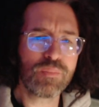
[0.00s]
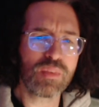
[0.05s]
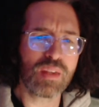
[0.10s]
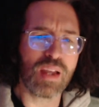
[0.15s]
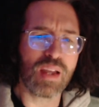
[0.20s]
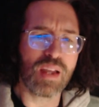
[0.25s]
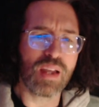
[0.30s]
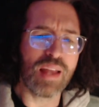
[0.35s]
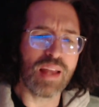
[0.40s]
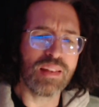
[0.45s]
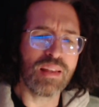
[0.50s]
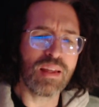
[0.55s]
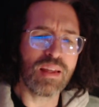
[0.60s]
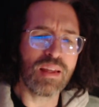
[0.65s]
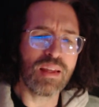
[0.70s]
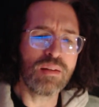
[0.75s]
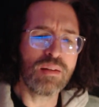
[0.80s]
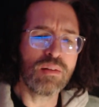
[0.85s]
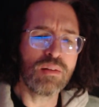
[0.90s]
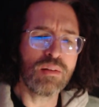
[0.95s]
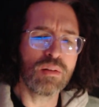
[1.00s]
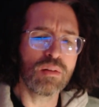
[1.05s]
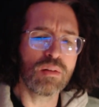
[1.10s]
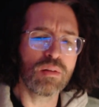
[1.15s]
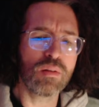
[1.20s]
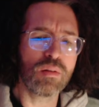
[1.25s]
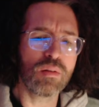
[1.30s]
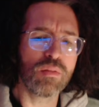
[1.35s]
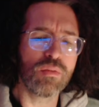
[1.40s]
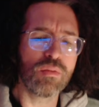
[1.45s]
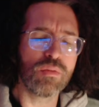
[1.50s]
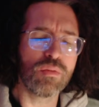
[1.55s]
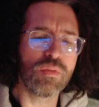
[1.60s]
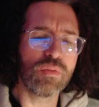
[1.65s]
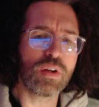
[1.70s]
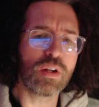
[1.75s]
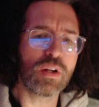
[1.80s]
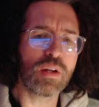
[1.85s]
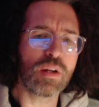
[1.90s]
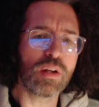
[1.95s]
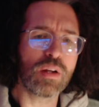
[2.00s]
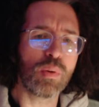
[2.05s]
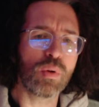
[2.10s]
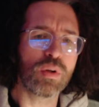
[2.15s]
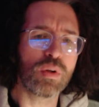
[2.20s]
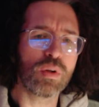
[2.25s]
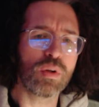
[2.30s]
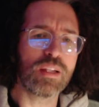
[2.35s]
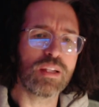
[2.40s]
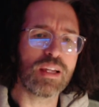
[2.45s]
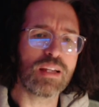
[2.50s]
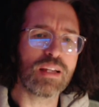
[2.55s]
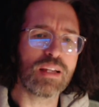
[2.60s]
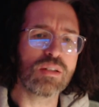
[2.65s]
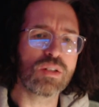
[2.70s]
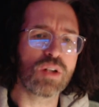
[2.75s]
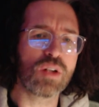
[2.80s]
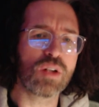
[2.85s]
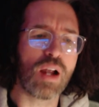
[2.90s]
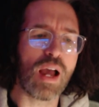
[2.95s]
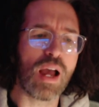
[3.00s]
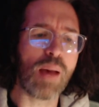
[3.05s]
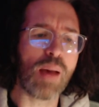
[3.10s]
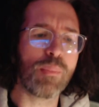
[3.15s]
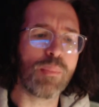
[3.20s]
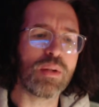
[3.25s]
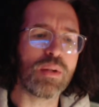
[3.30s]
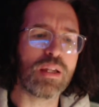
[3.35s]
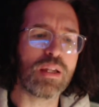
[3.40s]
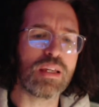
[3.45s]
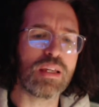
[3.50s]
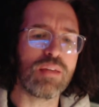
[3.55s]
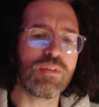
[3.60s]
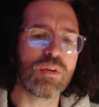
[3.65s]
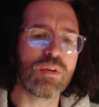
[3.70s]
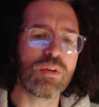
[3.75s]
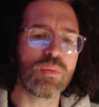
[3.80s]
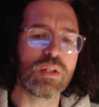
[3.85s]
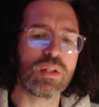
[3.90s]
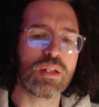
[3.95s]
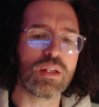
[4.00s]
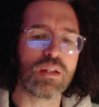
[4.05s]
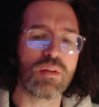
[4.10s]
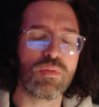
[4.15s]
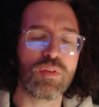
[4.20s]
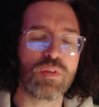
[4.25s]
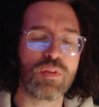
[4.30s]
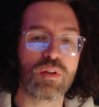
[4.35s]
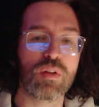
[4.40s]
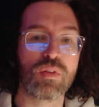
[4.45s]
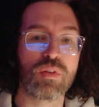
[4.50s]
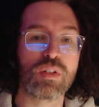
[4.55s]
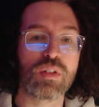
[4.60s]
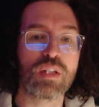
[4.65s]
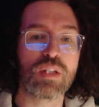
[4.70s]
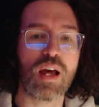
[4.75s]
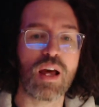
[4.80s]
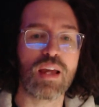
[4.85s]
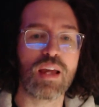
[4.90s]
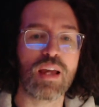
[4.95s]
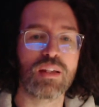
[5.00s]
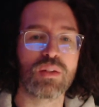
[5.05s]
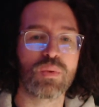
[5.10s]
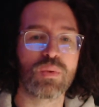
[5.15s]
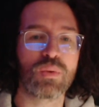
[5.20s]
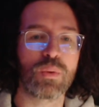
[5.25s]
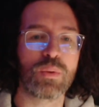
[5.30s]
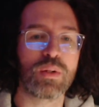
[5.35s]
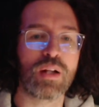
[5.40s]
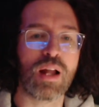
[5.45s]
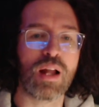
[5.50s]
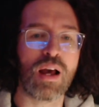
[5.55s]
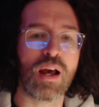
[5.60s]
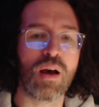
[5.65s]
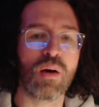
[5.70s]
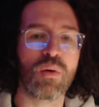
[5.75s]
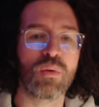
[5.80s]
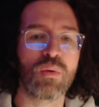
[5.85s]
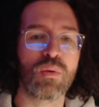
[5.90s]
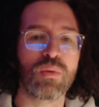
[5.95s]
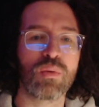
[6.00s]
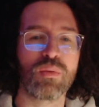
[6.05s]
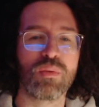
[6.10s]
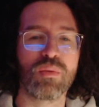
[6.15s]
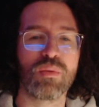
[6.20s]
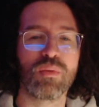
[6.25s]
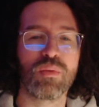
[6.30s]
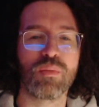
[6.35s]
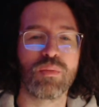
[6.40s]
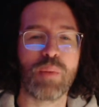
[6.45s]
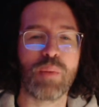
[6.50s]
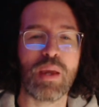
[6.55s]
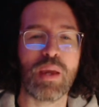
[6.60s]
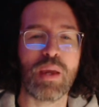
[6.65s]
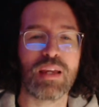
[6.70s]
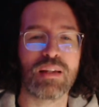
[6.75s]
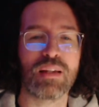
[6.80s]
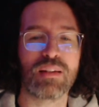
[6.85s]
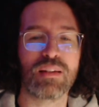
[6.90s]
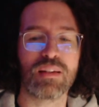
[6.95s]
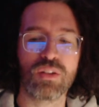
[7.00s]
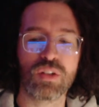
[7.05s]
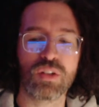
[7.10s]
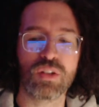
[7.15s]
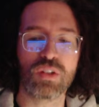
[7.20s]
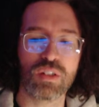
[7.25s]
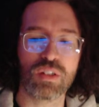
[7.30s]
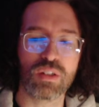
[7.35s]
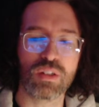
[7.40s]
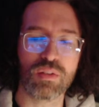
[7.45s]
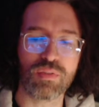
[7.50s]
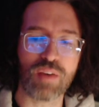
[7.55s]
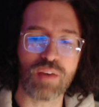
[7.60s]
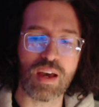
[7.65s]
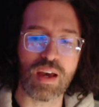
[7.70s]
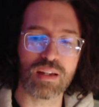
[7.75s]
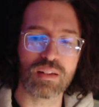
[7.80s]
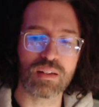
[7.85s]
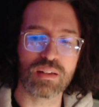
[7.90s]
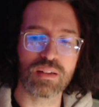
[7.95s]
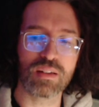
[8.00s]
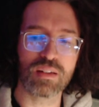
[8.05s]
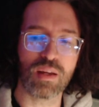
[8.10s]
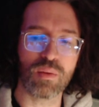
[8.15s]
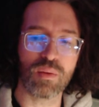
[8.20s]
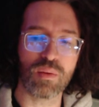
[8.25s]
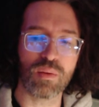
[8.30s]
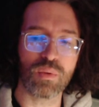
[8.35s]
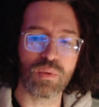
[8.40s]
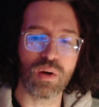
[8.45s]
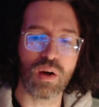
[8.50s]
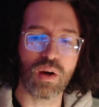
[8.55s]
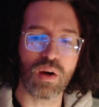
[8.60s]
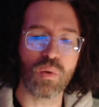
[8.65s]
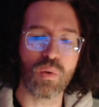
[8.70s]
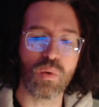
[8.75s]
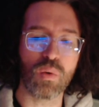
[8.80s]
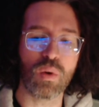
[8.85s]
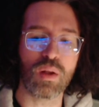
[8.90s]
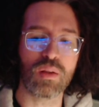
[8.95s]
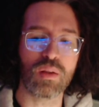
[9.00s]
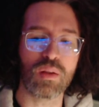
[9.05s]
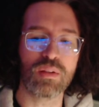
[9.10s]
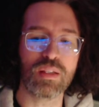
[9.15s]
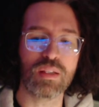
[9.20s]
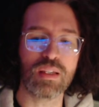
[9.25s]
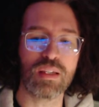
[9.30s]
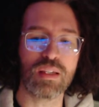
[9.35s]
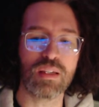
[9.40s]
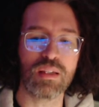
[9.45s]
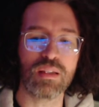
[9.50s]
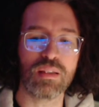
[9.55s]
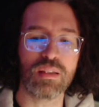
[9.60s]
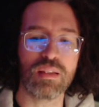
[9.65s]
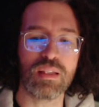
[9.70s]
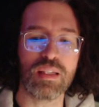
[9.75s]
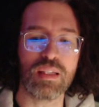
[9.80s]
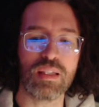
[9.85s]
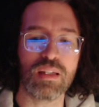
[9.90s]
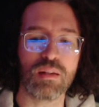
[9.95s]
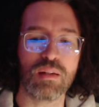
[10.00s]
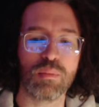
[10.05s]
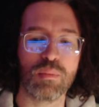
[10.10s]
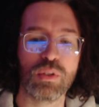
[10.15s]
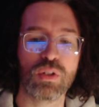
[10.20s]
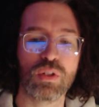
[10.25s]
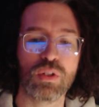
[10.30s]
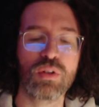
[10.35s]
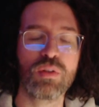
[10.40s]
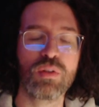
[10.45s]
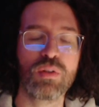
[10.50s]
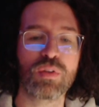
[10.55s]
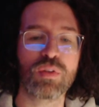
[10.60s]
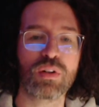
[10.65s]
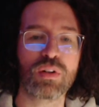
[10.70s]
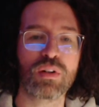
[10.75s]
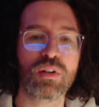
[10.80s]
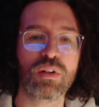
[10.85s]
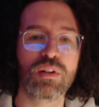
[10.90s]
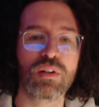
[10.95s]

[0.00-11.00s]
And then very important things start happening even within the field of science, where we're now paying attention to the fact that, oh, well, the observer